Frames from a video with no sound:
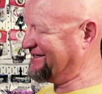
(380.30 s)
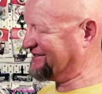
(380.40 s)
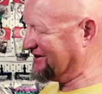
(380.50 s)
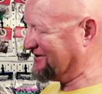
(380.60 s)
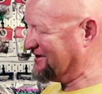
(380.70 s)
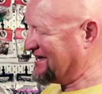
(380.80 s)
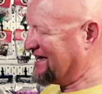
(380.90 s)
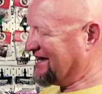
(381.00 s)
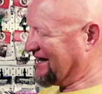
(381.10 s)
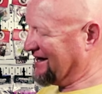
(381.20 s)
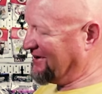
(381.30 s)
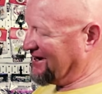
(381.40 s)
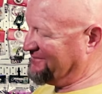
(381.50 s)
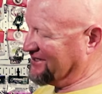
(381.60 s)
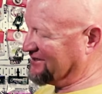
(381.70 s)
So I
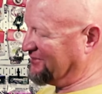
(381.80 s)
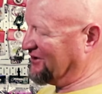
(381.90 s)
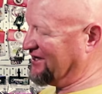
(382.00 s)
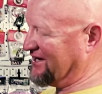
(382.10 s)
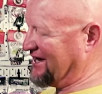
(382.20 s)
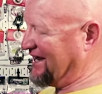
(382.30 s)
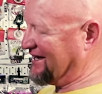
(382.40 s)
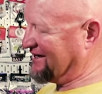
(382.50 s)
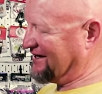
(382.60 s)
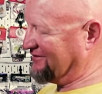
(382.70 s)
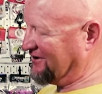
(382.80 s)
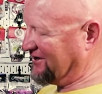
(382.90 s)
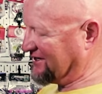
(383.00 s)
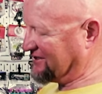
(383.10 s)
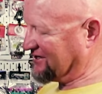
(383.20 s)
bit the bullet and
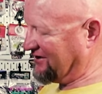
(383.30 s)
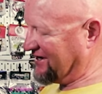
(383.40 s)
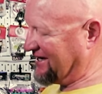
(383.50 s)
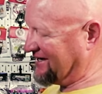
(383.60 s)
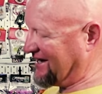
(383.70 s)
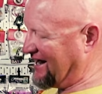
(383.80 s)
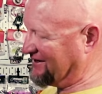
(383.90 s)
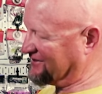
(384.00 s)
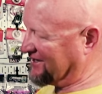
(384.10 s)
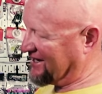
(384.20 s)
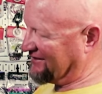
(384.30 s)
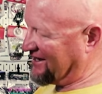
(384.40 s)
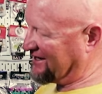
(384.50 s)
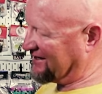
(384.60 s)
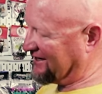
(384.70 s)
really consolidated down, so I got
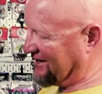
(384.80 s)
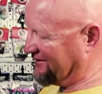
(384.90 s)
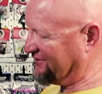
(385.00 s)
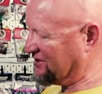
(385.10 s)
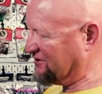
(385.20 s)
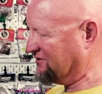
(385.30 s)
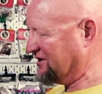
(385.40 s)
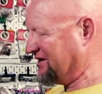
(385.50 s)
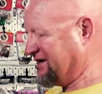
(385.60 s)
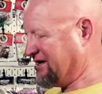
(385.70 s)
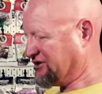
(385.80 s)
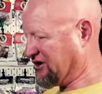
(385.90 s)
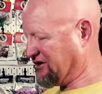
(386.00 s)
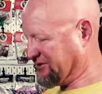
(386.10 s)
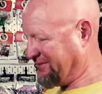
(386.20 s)
like a few
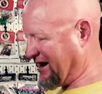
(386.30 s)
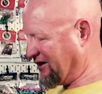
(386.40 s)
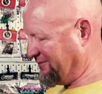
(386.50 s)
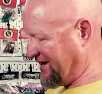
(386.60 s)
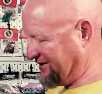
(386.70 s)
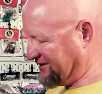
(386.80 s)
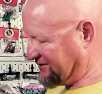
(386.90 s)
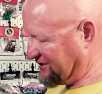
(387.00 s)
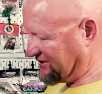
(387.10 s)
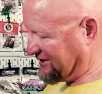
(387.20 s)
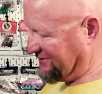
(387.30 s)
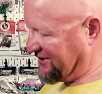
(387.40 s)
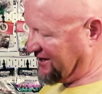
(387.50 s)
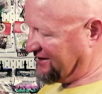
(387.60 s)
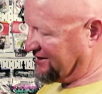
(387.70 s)
jars of power bait. These are just some of
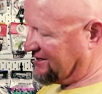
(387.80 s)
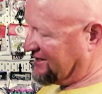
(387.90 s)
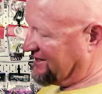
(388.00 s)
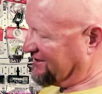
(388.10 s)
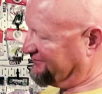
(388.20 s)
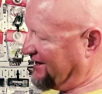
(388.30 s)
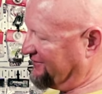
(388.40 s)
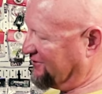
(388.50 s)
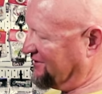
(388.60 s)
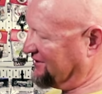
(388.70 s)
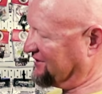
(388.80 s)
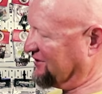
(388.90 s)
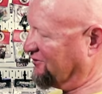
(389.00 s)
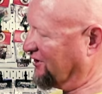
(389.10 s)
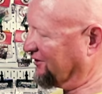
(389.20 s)
the favorite ones
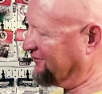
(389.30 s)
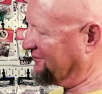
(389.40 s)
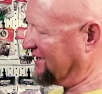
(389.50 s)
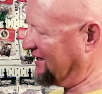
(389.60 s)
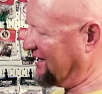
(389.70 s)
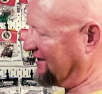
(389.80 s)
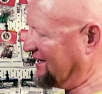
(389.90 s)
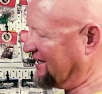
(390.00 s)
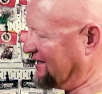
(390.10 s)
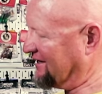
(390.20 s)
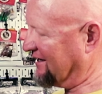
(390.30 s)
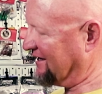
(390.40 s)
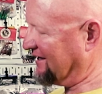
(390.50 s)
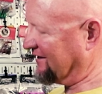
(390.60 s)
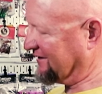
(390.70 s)
that work for me lately, and
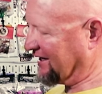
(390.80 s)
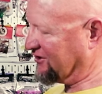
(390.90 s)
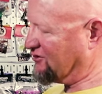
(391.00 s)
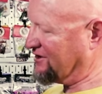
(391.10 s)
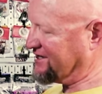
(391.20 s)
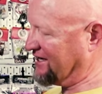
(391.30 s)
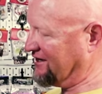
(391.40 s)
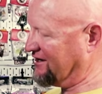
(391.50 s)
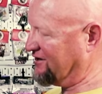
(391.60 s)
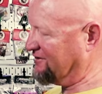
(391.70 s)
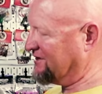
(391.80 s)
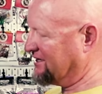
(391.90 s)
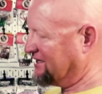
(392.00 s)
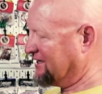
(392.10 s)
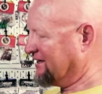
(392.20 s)
I got corn yellow,
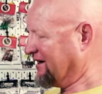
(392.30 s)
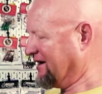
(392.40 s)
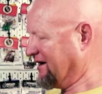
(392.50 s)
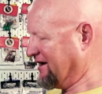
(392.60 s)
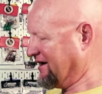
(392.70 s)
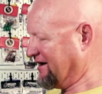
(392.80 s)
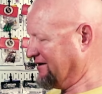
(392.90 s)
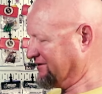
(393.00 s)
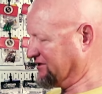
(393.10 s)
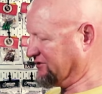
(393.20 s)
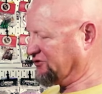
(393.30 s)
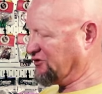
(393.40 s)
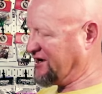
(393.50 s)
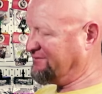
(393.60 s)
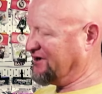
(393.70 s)
what's this,
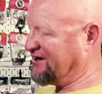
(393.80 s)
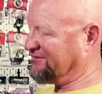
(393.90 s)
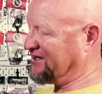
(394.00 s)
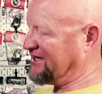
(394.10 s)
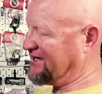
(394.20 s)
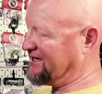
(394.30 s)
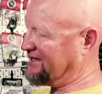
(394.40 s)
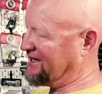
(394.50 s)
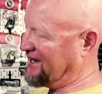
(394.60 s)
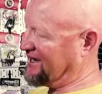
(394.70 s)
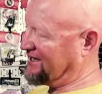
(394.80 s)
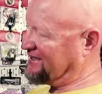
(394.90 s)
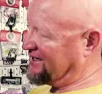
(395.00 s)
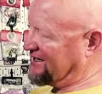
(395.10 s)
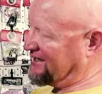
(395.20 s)
green pumpkin, and
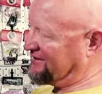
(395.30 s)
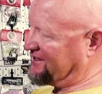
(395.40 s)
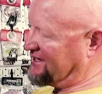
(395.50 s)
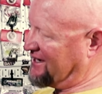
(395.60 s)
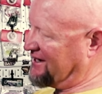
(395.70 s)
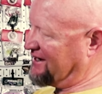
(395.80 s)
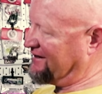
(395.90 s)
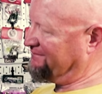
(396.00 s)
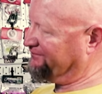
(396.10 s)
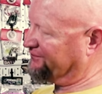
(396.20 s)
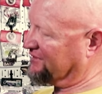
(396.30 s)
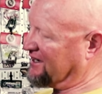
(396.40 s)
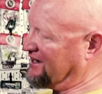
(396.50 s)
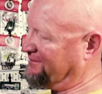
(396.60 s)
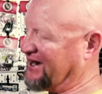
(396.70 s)
the
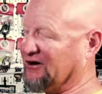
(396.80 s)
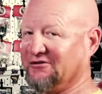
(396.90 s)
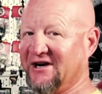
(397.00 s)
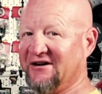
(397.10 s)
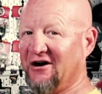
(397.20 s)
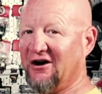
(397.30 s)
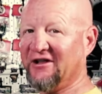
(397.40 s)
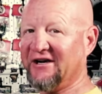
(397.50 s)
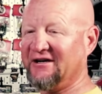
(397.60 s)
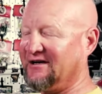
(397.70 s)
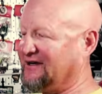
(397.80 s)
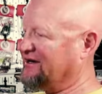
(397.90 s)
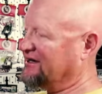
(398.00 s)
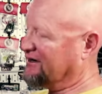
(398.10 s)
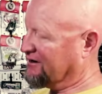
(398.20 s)
pale green garlic.
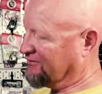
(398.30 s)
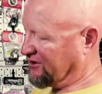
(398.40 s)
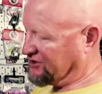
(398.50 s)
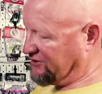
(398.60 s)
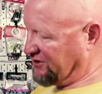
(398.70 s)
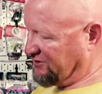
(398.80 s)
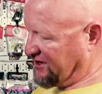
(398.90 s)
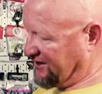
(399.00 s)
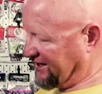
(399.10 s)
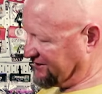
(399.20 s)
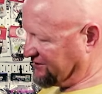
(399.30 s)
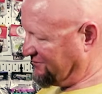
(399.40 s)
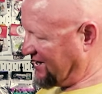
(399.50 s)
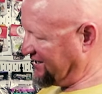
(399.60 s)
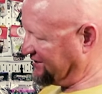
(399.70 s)
Works really well. I got some
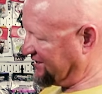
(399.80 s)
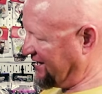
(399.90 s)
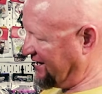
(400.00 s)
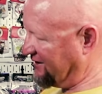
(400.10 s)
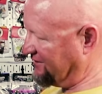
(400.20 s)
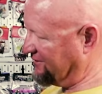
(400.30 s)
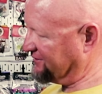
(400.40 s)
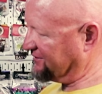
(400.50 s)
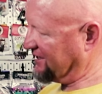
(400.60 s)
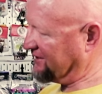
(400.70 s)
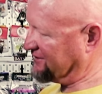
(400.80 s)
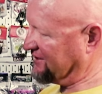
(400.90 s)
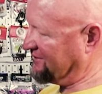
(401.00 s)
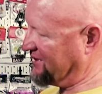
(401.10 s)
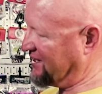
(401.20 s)
mice tails and
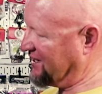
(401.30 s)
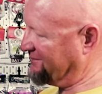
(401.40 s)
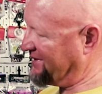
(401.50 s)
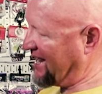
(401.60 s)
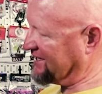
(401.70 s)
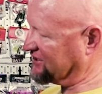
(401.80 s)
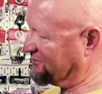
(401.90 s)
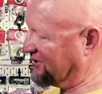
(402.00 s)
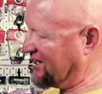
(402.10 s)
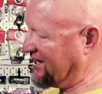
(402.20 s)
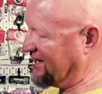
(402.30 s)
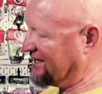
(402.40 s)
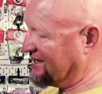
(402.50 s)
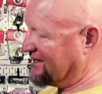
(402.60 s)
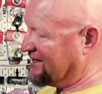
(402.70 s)
some bang spray.
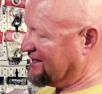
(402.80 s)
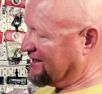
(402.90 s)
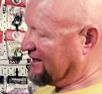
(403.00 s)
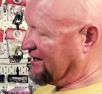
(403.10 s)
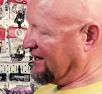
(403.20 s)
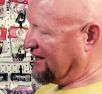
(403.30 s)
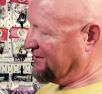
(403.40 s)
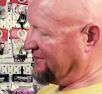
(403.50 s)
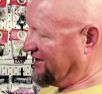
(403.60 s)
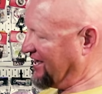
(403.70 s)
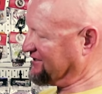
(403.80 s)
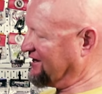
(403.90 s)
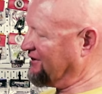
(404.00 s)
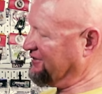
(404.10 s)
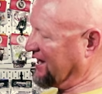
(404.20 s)
And that's
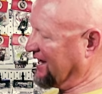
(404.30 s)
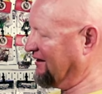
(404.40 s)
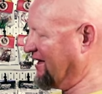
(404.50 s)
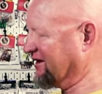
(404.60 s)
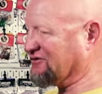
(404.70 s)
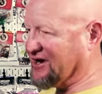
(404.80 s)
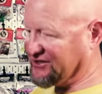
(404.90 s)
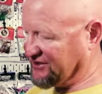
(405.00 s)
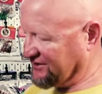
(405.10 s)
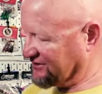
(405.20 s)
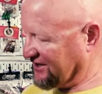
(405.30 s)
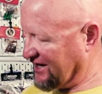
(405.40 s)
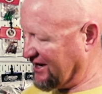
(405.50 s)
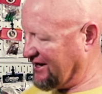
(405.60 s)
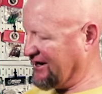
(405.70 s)
another thing, I get a lot of questions.
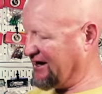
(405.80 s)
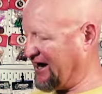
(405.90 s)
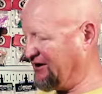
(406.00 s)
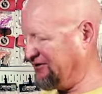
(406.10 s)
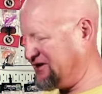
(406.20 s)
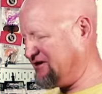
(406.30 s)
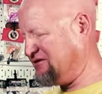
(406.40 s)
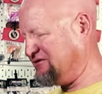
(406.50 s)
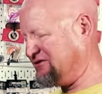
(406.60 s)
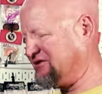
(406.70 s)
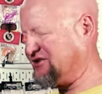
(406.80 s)
I only use